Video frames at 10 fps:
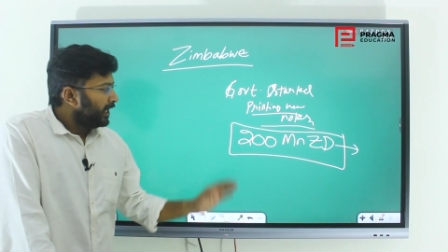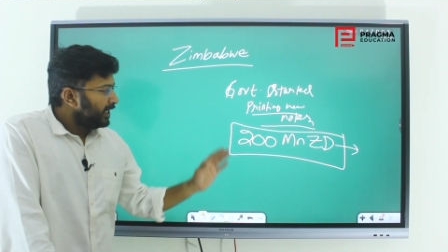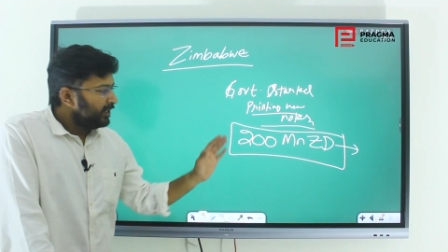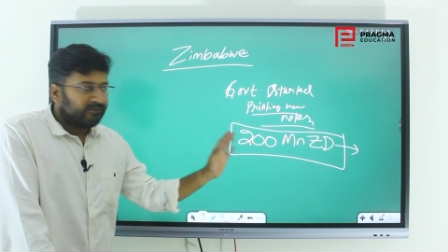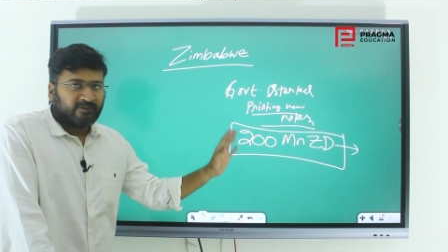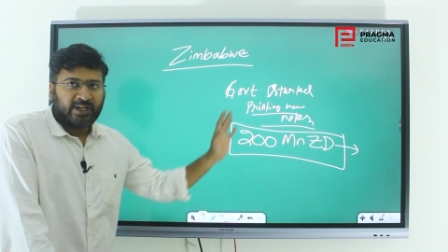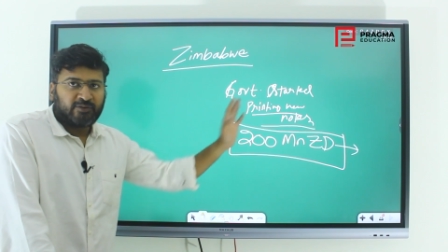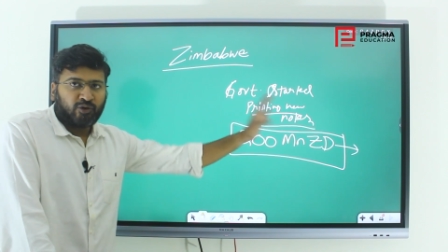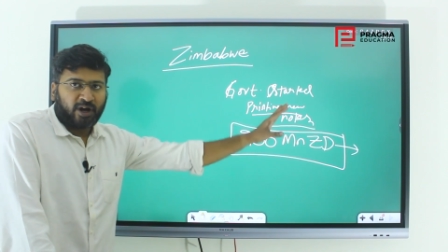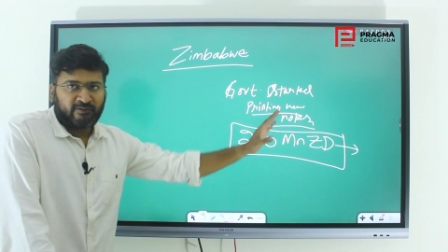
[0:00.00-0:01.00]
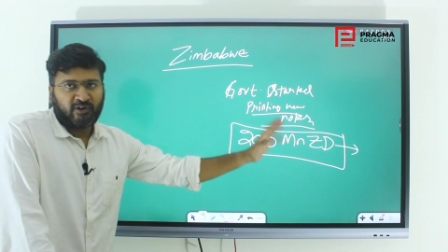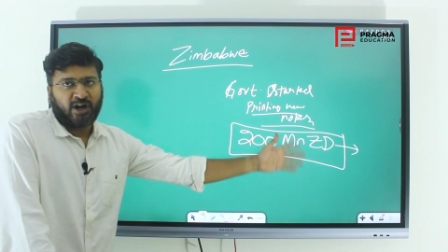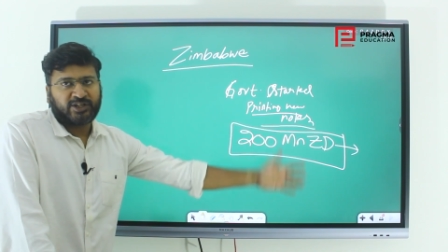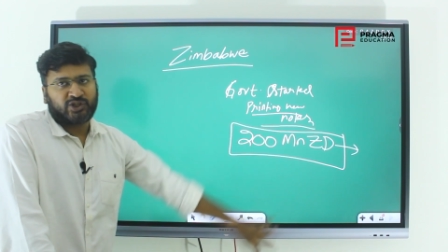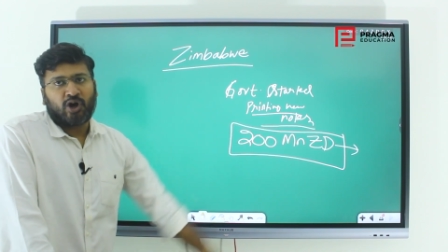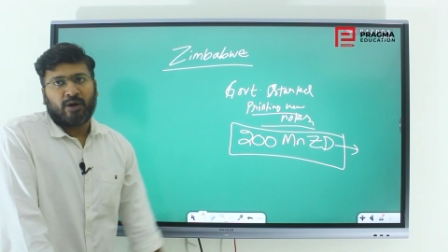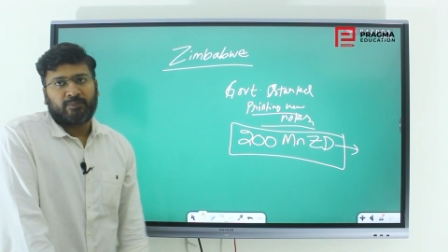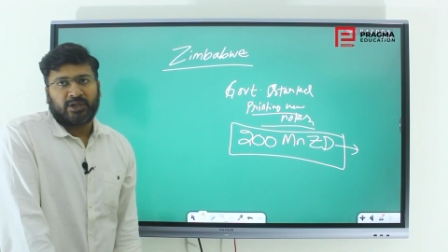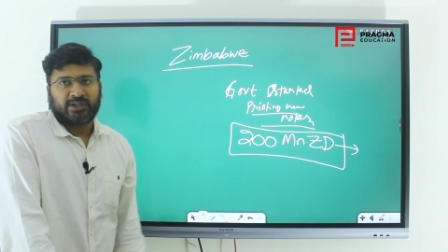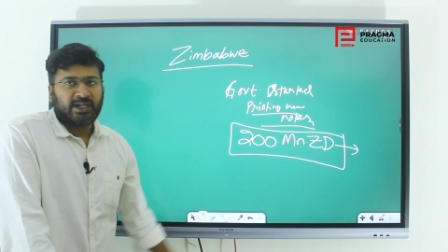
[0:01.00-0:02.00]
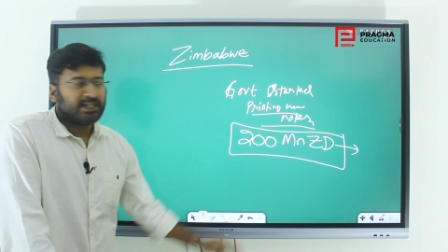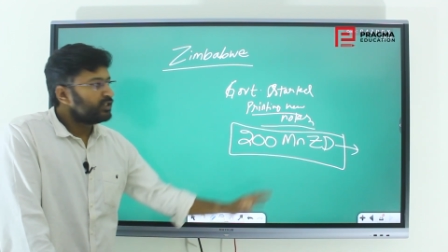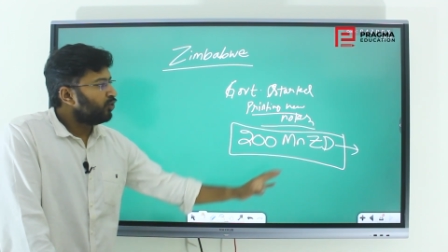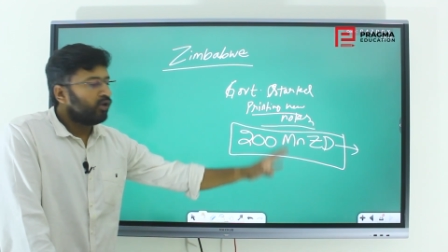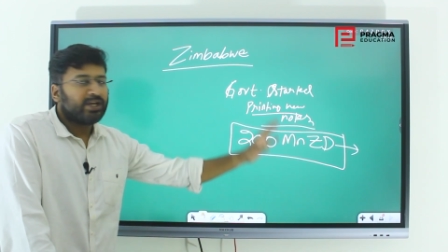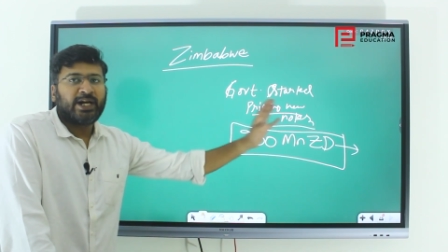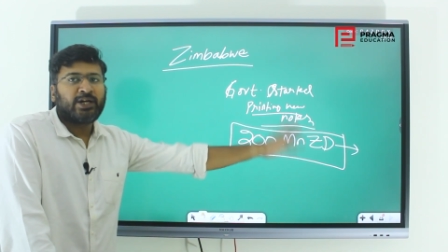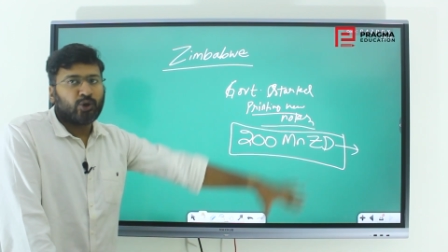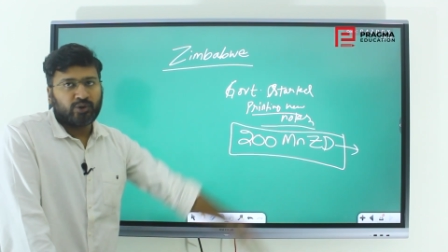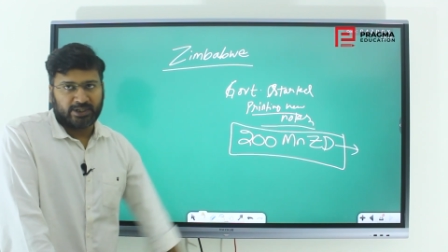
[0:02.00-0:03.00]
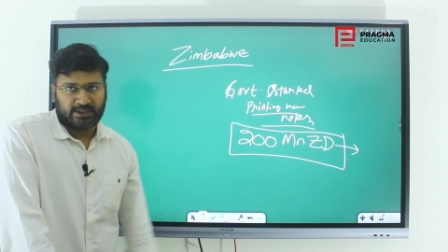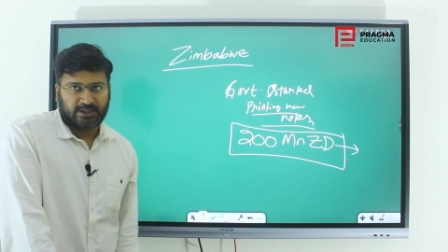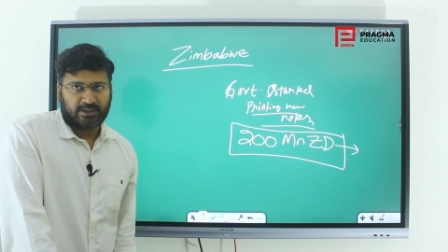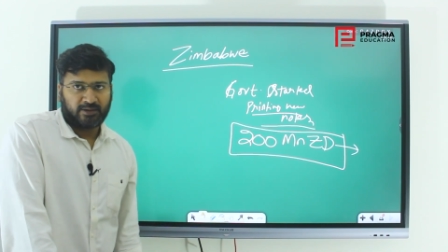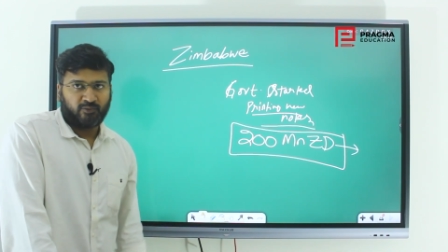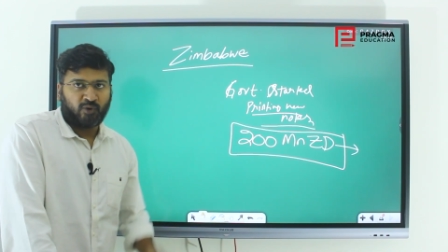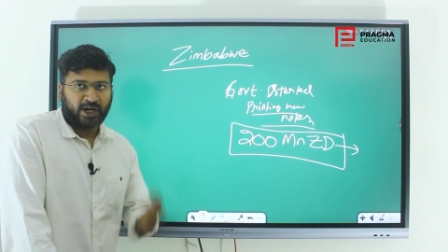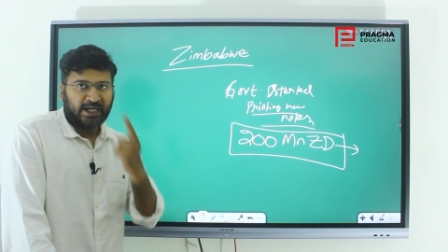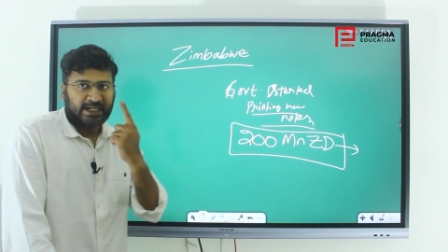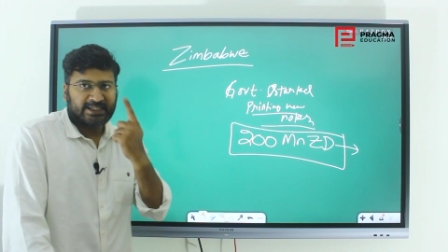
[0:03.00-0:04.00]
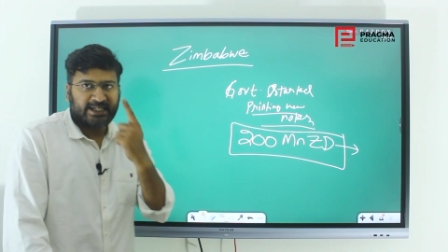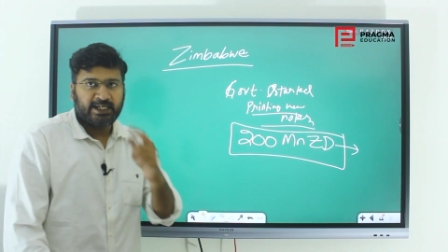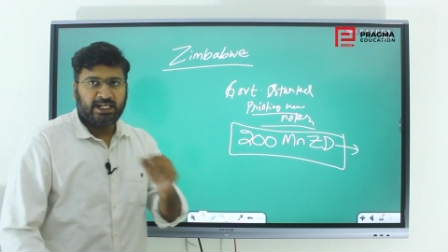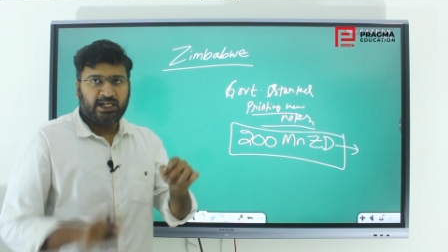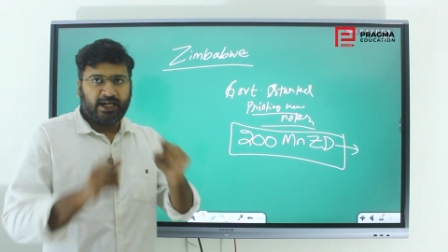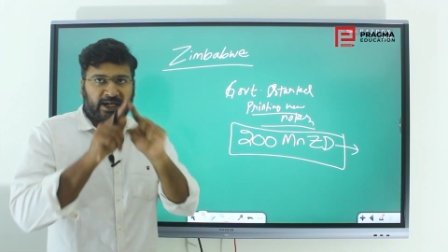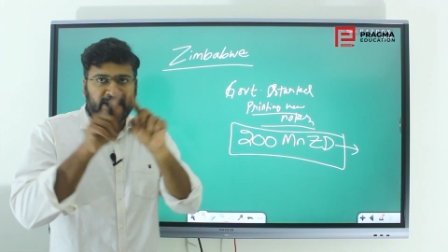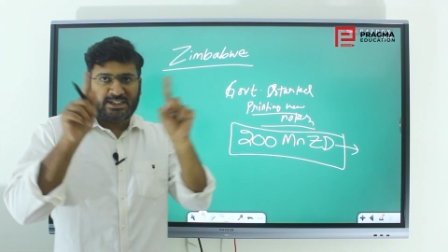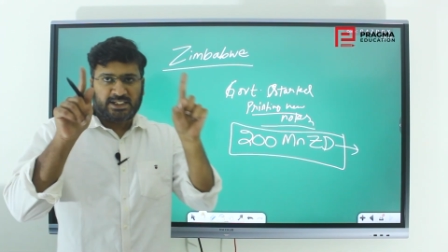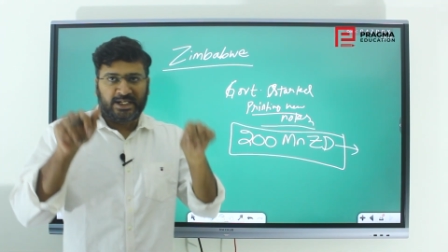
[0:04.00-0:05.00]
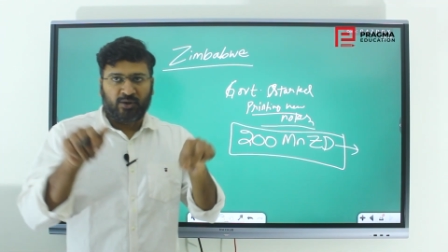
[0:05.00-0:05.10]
If it would have not stopped, there is no end to this. One single currency